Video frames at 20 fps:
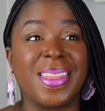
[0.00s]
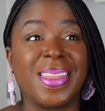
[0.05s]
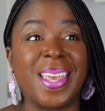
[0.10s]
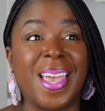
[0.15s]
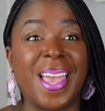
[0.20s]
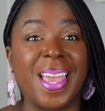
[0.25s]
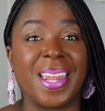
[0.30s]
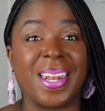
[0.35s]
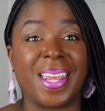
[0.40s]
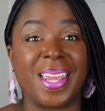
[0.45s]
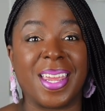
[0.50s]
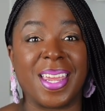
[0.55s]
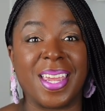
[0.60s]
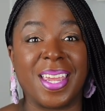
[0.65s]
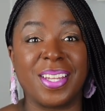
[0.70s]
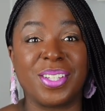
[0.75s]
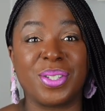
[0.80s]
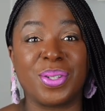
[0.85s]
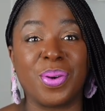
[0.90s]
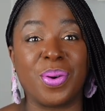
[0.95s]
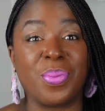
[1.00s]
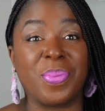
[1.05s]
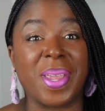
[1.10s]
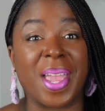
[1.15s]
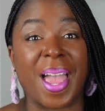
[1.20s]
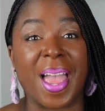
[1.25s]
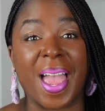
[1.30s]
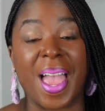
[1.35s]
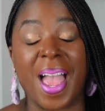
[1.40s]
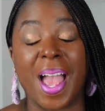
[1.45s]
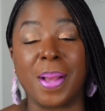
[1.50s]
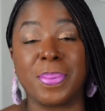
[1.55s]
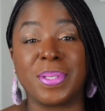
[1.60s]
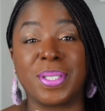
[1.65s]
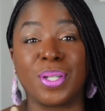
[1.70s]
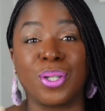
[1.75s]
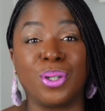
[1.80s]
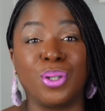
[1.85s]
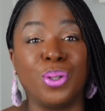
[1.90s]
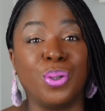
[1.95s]
that it told me I
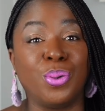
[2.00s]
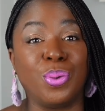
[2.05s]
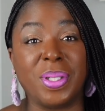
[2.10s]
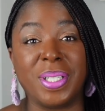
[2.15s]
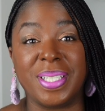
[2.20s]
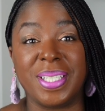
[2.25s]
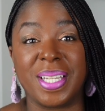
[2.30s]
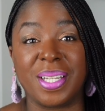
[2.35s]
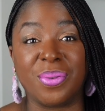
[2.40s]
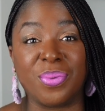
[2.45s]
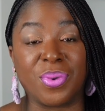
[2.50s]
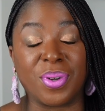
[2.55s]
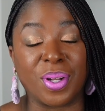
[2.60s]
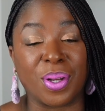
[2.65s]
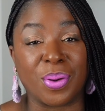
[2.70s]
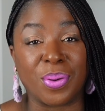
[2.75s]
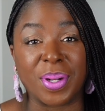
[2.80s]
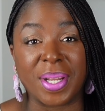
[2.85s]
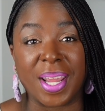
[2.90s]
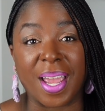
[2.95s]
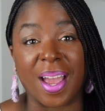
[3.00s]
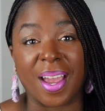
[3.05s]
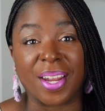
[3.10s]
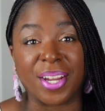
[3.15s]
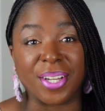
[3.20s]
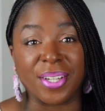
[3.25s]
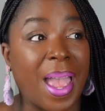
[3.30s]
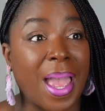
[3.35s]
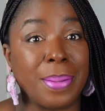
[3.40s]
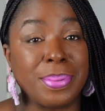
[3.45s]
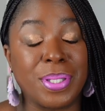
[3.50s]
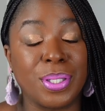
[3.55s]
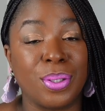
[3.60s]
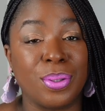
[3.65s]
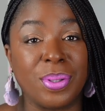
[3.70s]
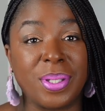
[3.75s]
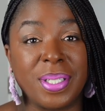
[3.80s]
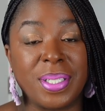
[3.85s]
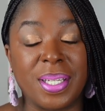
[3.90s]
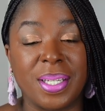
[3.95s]
absolutely didn't want to go any higher.
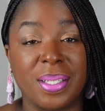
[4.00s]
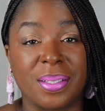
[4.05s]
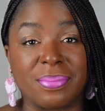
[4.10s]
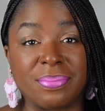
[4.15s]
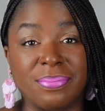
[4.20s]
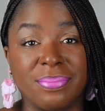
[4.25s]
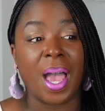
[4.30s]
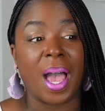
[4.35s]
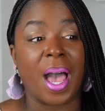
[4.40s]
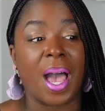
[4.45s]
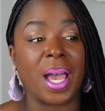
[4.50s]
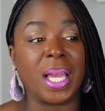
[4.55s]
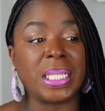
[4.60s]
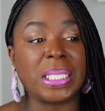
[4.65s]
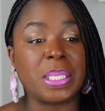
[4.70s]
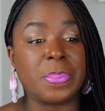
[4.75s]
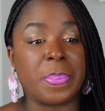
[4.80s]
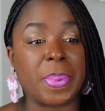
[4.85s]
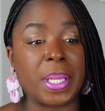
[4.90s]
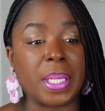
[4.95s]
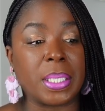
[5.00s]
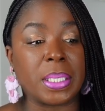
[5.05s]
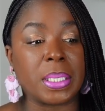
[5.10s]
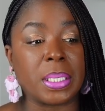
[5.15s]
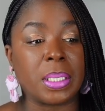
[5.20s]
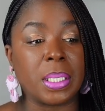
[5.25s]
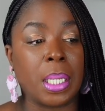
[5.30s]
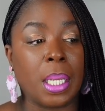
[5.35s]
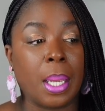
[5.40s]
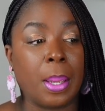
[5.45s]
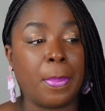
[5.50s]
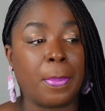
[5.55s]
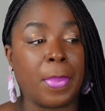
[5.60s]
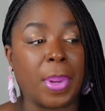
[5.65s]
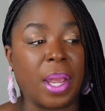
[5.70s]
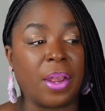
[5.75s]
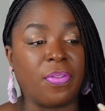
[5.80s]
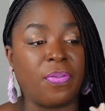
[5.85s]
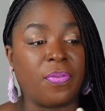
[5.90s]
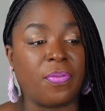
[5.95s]
Absolutely didn't. I spent
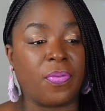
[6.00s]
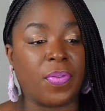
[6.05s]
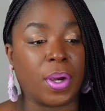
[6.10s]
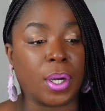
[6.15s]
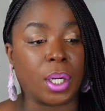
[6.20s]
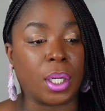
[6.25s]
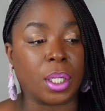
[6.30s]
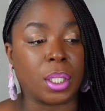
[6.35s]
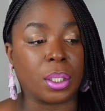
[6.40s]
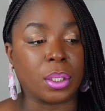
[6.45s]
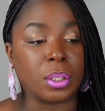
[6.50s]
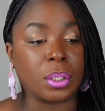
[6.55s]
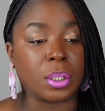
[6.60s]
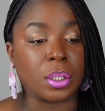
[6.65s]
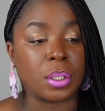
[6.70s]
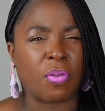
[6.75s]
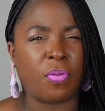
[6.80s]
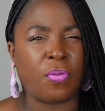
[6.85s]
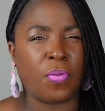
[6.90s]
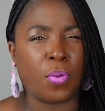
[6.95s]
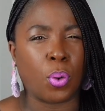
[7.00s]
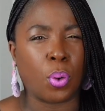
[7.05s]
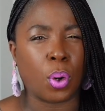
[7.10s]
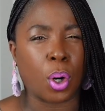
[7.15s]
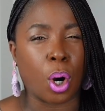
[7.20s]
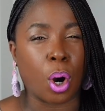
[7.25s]
my first 4,